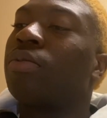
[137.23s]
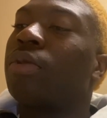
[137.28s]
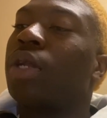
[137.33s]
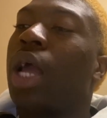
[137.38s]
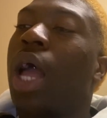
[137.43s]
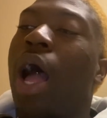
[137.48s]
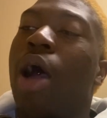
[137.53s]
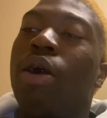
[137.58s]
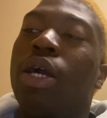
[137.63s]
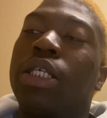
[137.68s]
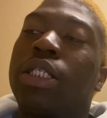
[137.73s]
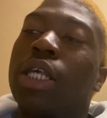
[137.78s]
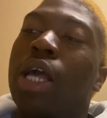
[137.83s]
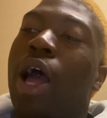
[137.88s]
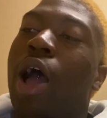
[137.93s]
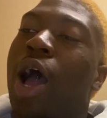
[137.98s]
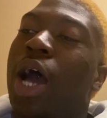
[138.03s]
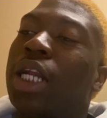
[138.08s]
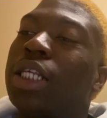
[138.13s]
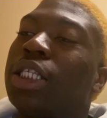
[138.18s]
Oh, it's in
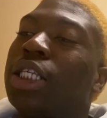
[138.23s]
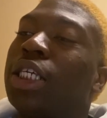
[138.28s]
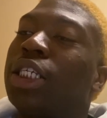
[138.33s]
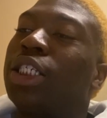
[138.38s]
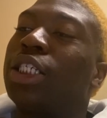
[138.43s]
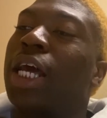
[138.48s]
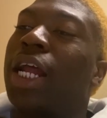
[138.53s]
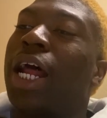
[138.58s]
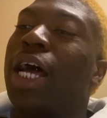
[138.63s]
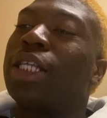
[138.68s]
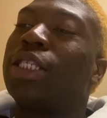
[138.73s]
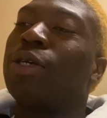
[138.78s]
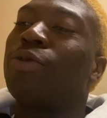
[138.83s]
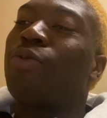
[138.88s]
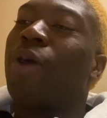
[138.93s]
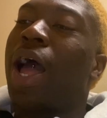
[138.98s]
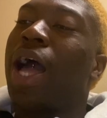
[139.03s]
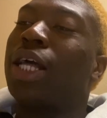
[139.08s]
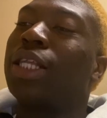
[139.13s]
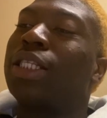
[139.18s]
Arlington. Shout out to
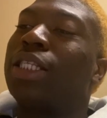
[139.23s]
Rock,